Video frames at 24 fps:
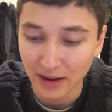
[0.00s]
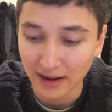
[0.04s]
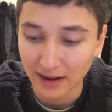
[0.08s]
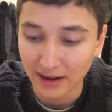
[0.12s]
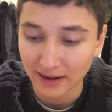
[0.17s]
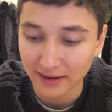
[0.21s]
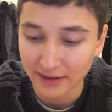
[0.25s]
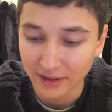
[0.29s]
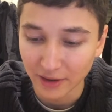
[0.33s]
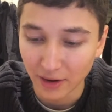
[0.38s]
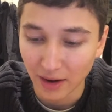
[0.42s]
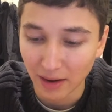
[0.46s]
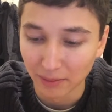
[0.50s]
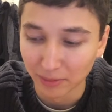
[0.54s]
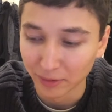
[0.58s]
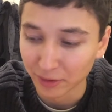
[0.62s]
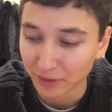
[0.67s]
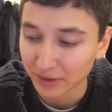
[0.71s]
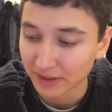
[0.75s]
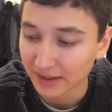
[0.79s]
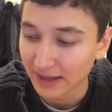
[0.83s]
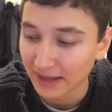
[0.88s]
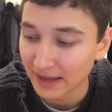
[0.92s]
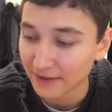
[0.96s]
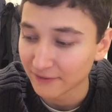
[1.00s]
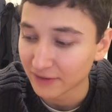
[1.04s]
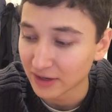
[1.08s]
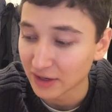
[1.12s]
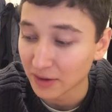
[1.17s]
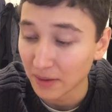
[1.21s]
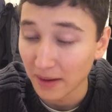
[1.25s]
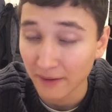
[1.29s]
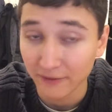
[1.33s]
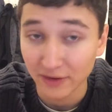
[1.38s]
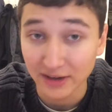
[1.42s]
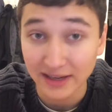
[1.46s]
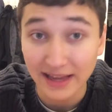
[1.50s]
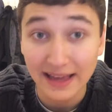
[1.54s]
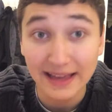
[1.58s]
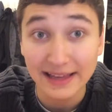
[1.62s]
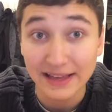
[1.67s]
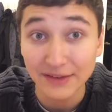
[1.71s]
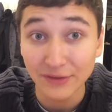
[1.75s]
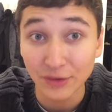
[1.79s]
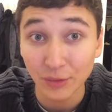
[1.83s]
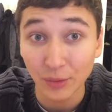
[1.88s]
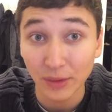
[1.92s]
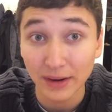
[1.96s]
uh, you know, uploading a video every day,
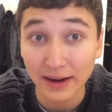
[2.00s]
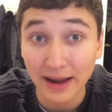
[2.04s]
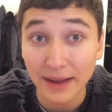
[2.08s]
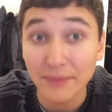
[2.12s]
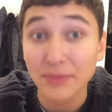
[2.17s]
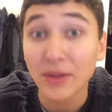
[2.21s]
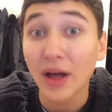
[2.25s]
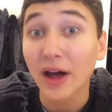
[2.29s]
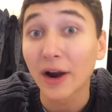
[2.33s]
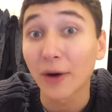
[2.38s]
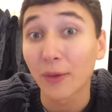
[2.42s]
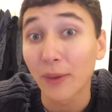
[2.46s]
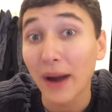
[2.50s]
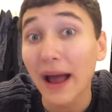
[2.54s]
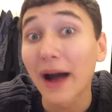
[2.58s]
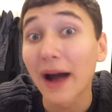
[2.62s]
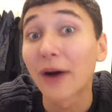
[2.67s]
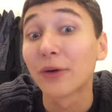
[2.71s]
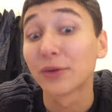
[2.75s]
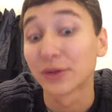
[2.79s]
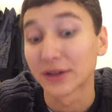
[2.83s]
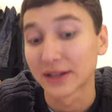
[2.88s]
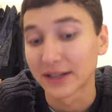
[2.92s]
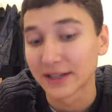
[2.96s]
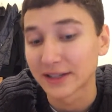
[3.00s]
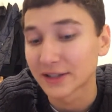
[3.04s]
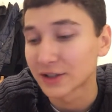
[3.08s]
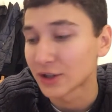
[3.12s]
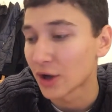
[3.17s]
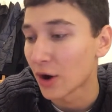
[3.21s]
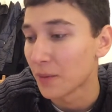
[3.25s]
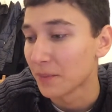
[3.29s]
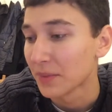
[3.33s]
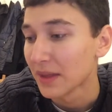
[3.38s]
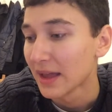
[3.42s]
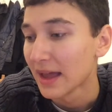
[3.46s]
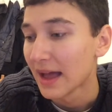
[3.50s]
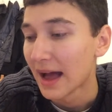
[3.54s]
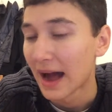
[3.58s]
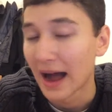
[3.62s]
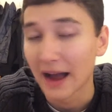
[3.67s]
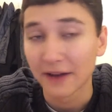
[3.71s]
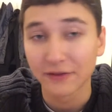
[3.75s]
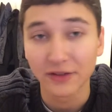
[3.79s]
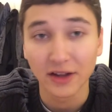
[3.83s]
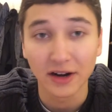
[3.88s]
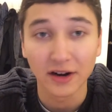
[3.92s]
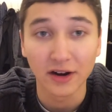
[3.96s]
even when I'm not around. So
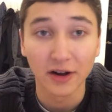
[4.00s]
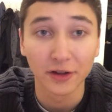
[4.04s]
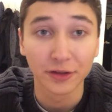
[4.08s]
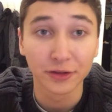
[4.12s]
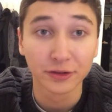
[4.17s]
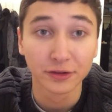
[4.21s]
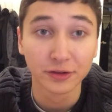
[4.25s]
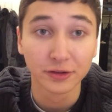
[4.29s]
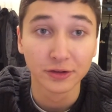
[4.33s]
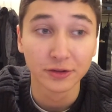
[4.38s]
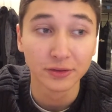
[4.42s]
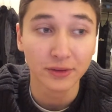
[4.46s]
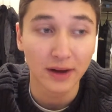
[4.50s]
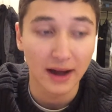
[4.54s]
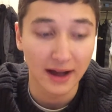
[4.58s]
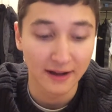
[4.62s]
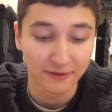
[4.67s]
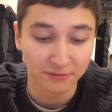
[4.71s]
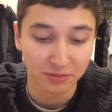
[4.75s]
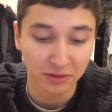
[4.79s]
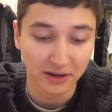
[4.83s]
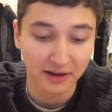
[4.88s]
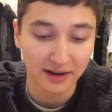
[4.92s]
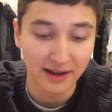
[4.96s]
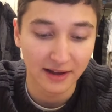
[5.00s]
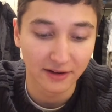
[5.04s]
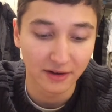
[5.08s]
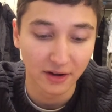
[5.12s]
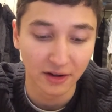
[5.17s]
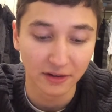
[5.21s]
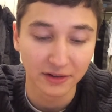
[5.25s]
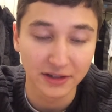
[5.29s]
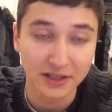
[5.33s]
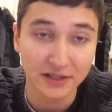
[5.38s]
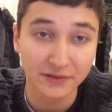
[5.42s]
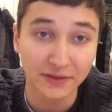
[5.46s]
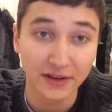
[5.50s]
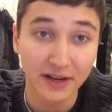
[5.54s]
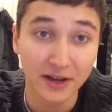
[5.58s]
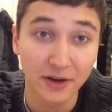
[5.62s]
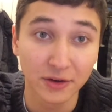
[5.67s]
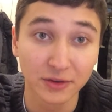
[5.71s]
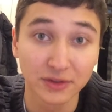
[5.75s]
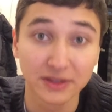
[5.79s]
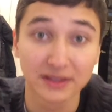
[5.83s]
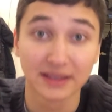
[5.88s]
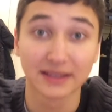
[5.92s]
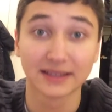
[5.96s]
I've thought it all through. I've plotted out all these
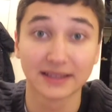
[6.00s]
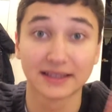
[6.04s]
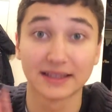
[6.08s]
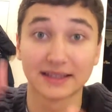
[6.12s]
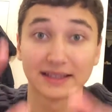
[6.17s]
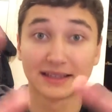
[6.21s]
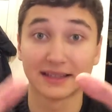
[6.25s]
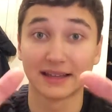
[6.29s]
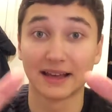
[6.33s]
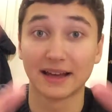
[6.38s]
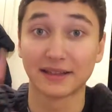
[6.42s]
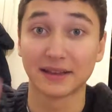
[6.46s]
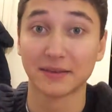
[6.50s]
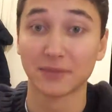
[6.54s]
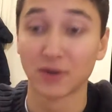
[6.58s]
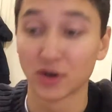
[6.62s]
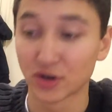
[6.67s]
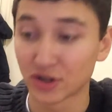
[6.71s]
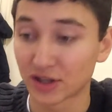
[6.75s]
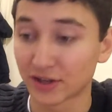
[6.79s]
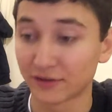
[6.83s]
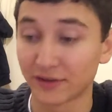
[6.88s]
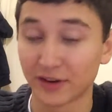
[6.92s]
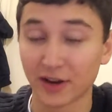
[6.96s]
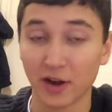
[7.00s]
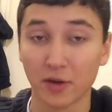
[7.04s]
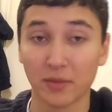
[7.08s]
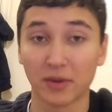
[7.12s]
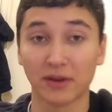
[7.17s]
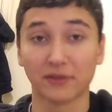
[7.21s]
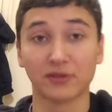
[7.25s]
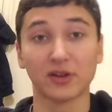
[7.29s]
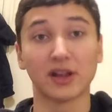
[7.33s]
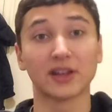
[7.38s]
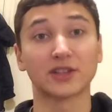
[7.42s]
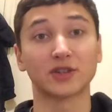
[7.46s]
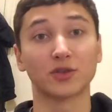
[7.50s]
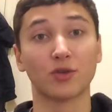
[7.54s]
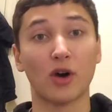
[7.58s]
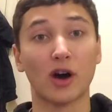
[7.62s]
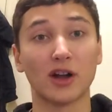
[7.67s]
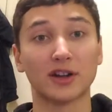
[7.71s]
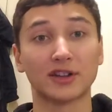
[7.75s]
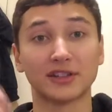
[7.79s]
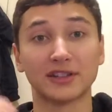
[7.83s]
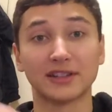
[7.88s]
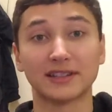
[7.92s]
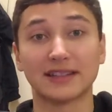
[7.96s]
videos. This is uh, the emergency video, but if you guys are
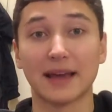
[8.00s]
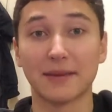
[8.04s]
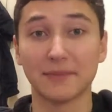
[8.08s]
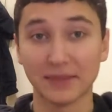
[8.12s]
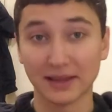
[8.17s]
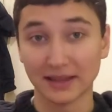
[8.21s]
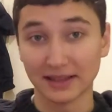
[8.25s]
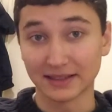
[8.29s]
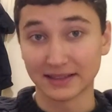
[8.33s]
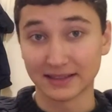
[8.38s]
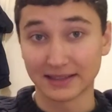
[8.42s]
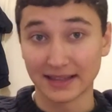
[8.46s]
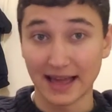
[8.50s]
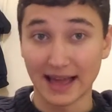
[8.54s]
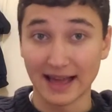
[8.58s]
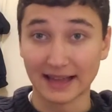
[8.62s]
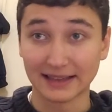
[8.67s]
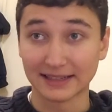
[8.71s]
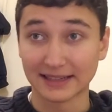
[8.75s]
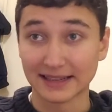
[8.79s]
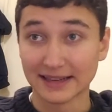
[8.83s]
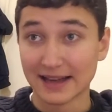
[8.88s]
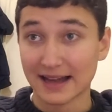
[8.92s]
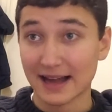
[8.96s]
watching this, that means that